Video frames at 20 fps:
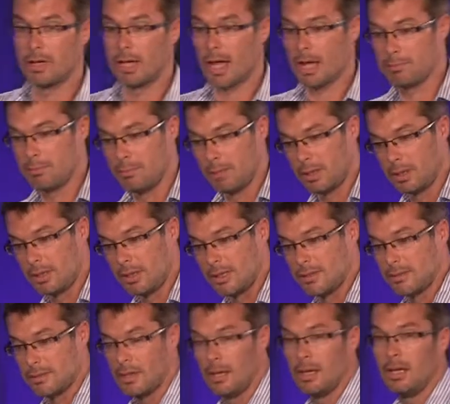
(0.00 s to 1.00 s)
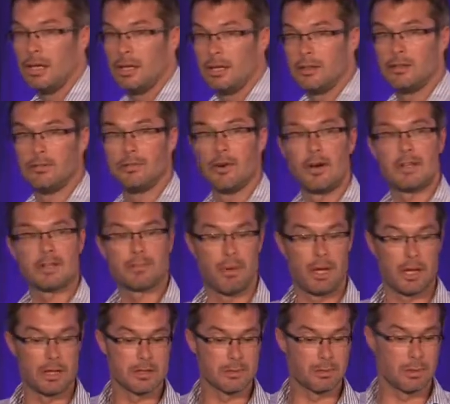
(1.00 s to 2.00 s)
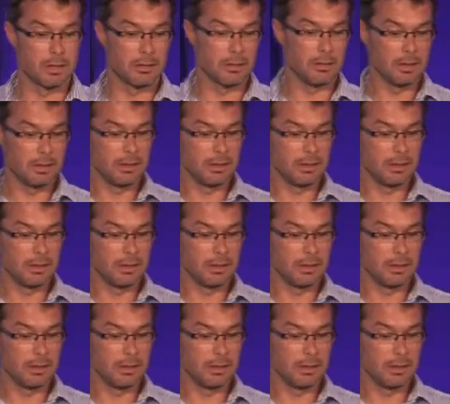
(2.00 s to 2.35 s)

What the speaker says: capabilities, device management,